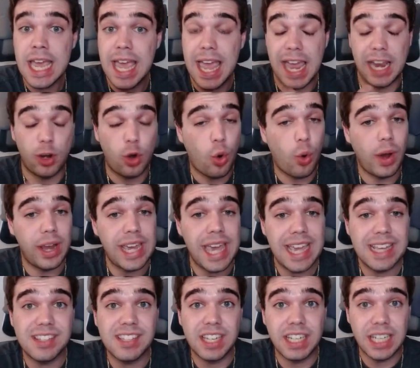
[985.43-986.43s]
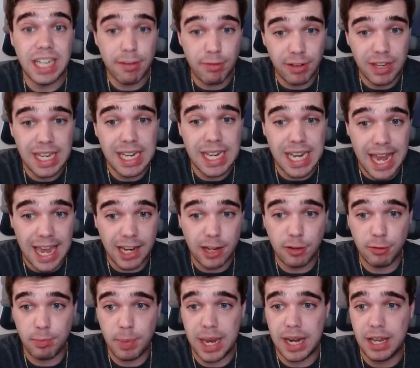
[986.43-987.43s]
and quite a significant
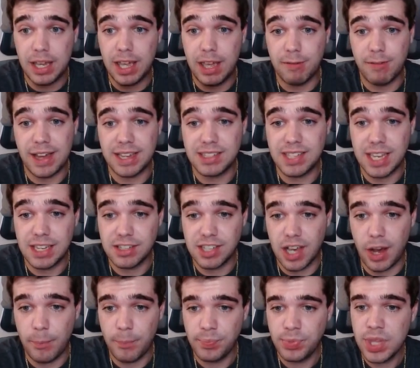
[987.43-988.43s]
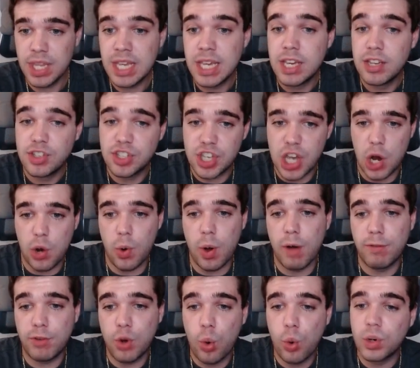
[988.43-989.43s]
negative beta if I say so. So,
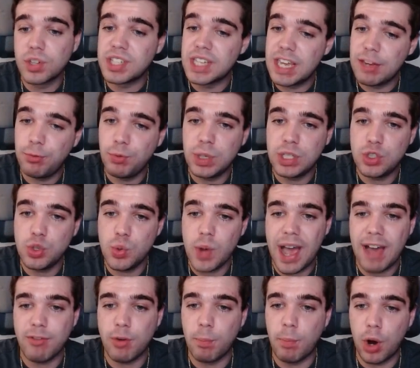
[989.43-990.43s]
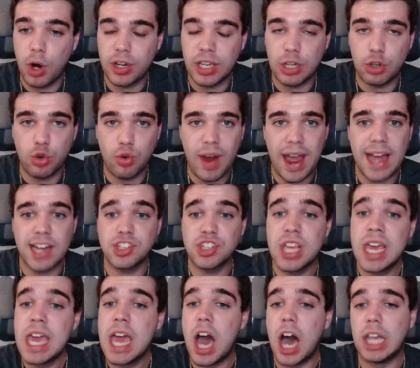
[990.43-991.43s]
of course, if we do have a market crash,
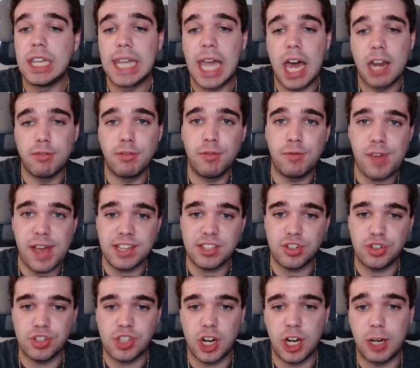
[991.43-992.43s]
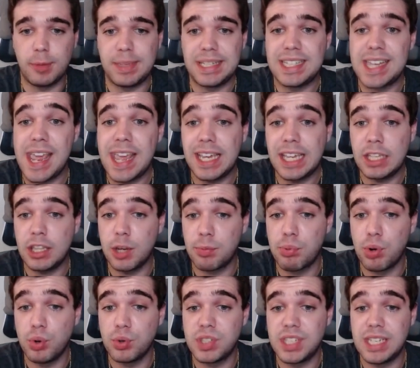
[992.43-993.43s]
a lot of investors are going to be taking their
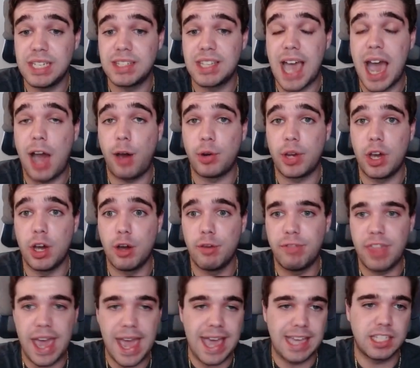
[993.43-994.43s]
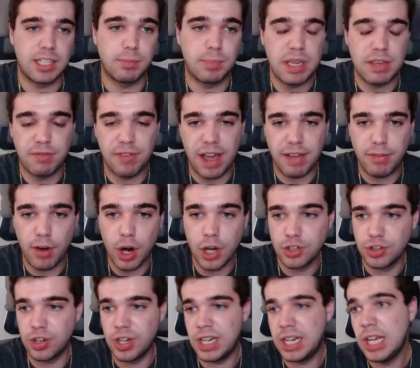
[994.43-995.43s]
proceeds out of the S&P
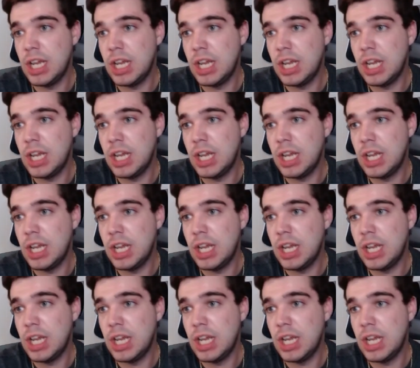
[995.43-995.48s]
500